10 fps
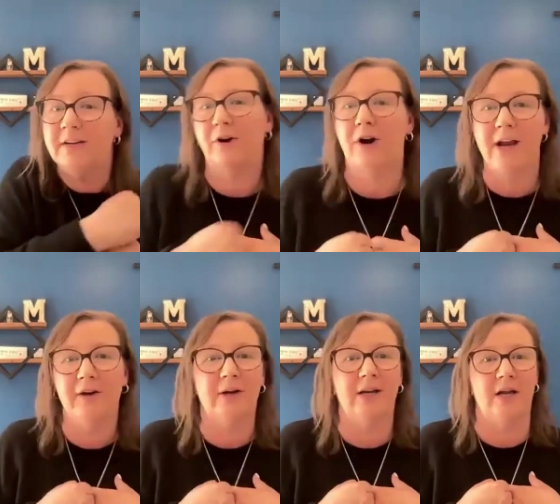of our
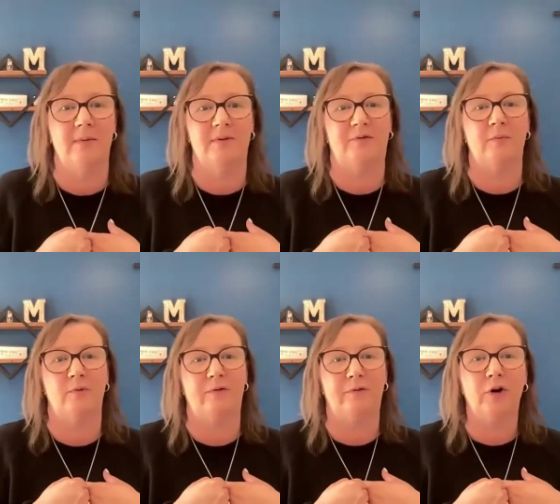hiring comes from
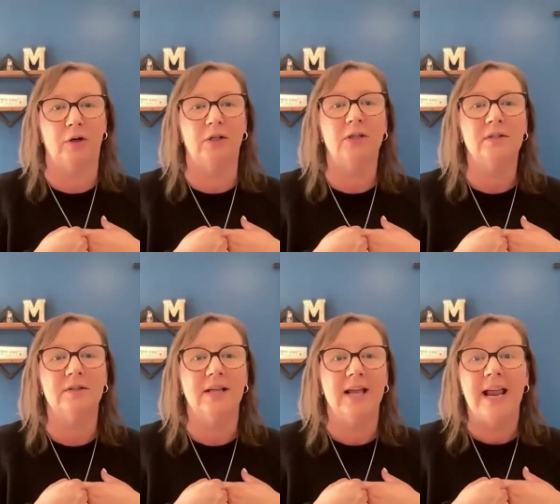referrals,